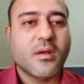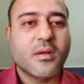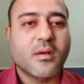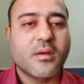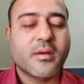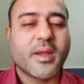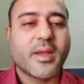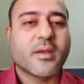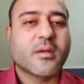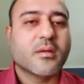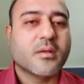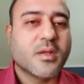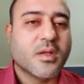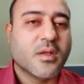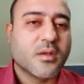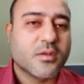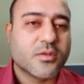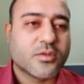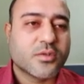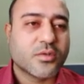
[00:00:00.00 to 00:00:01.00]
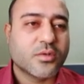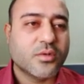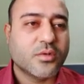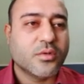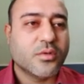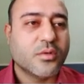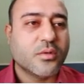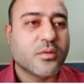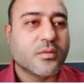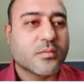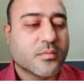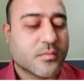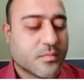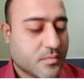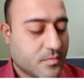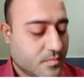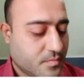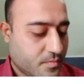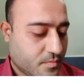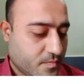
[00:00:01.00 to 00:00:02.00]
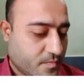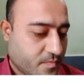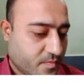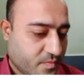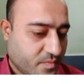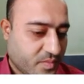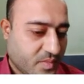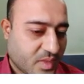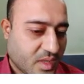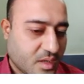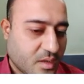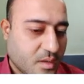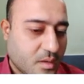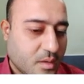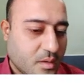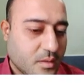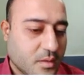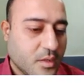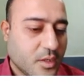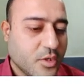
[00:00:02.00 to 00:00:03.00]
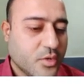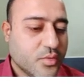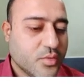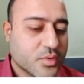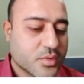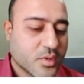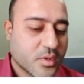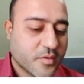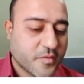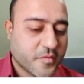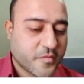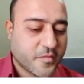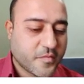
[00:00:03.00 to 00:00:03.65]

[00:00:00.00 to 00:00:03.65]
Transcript: right? So the use of